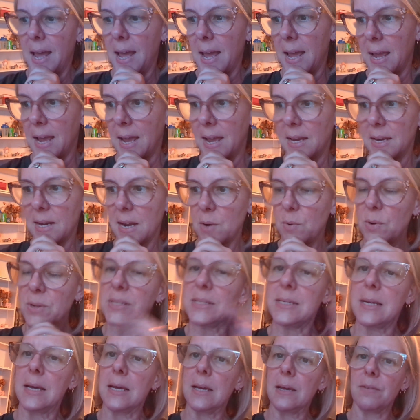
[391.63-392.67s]
And I
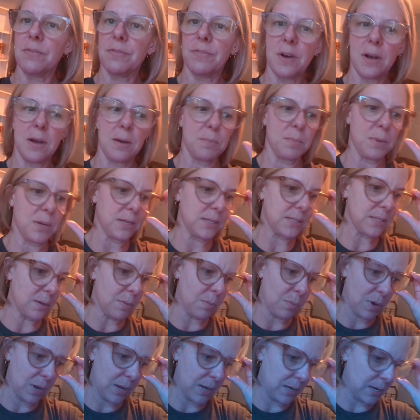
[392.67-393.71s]
was taking from
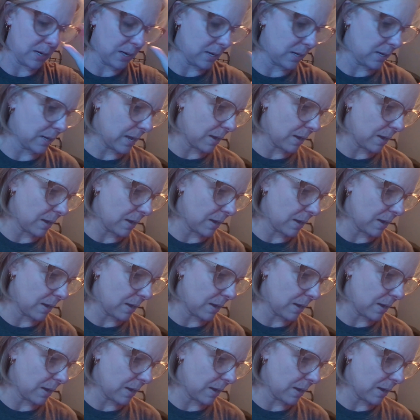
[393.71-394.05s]
someone,